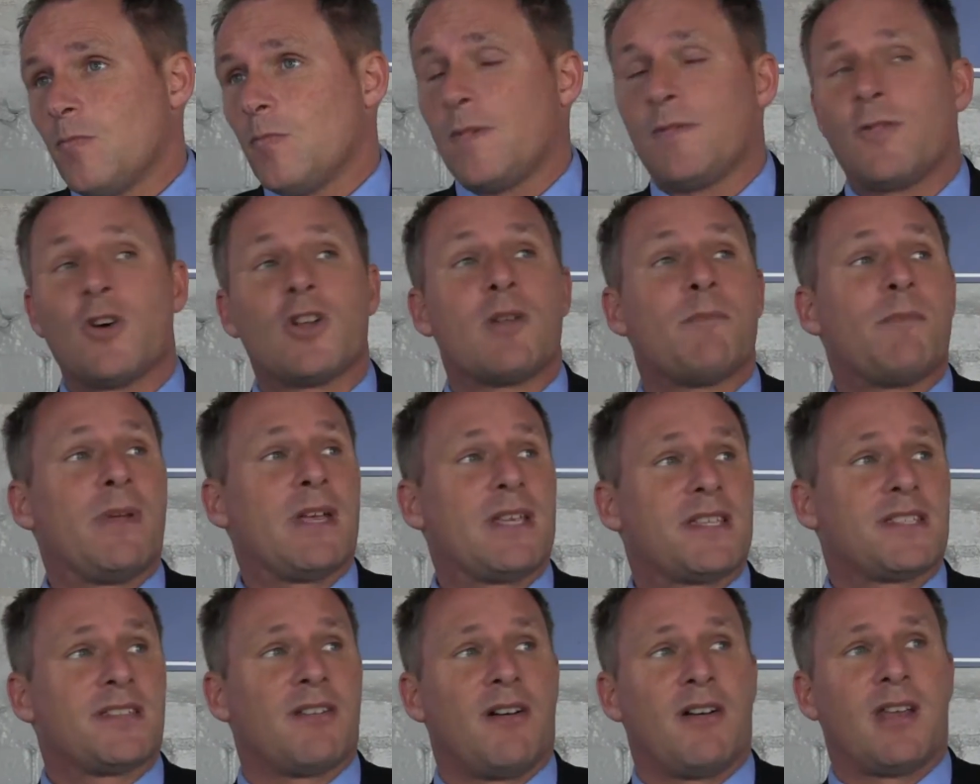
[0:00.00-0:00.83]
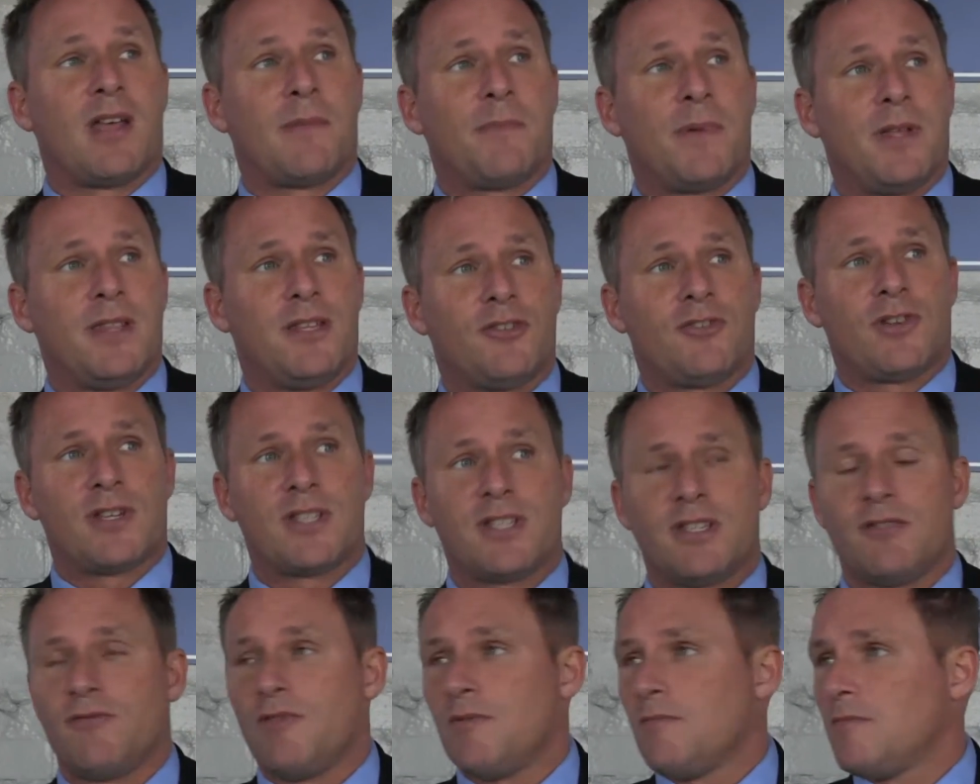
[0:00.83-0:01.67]
we've got a big sign up in the
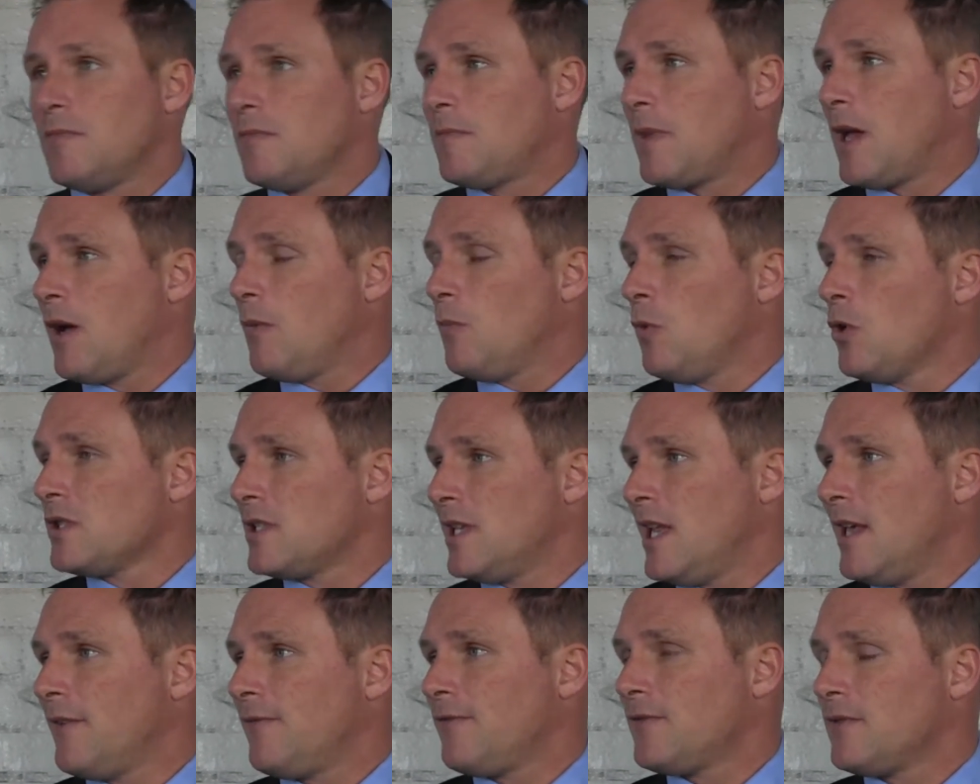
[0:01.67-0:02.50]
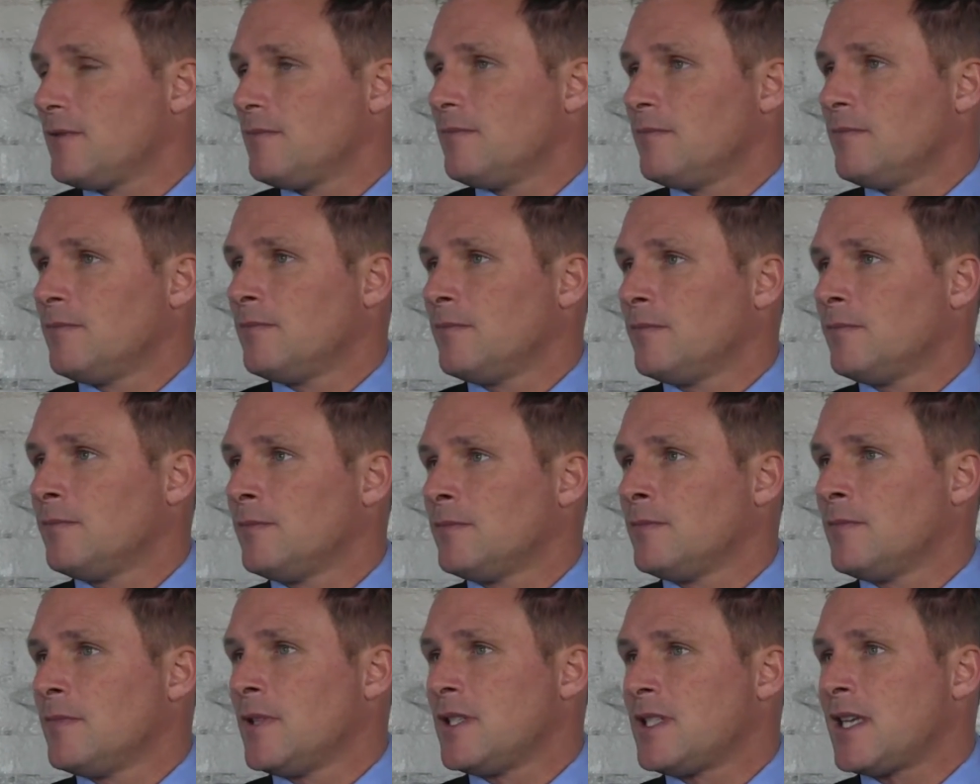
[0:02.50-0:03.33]
dressing room about what's left,
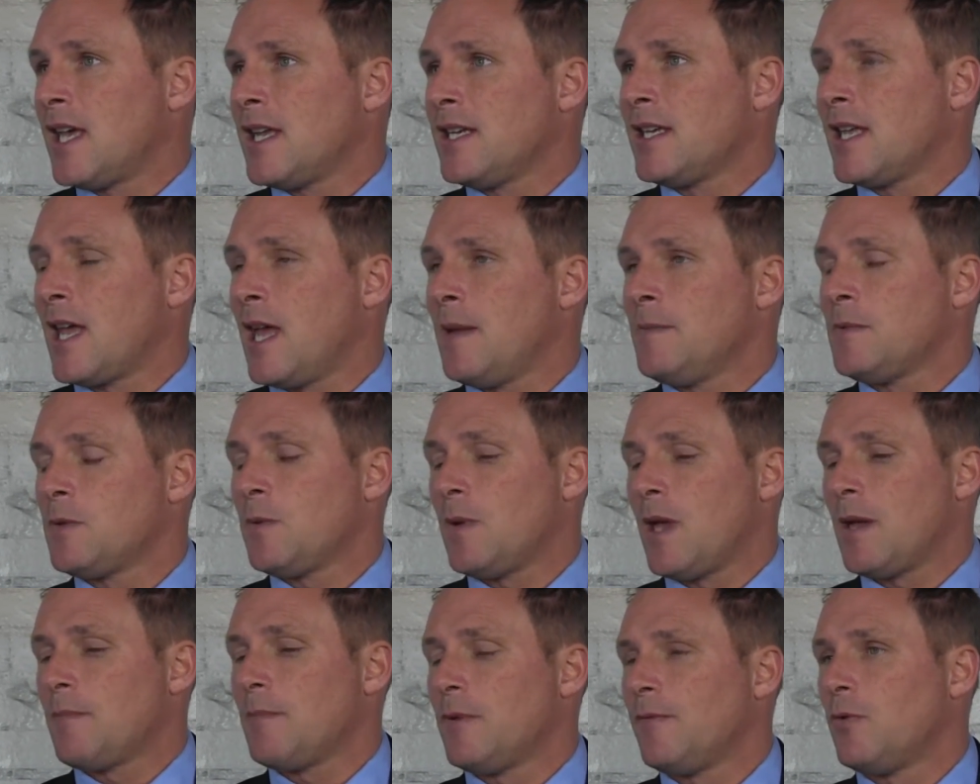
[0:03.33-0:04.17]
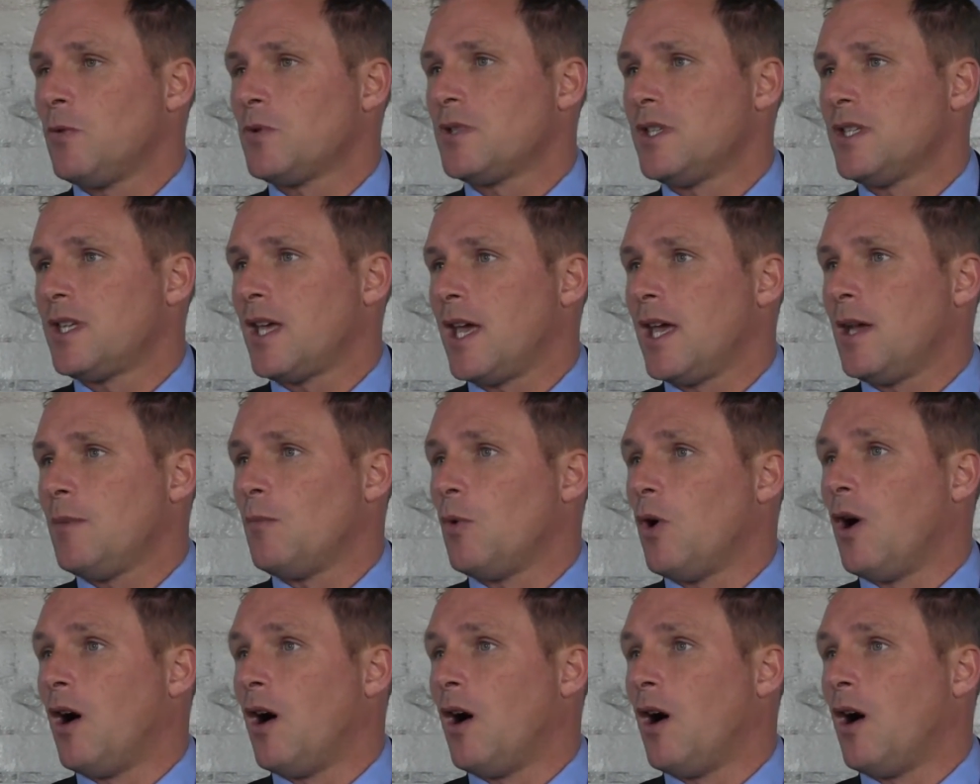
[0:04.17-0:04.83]
the 10 games we had before today, and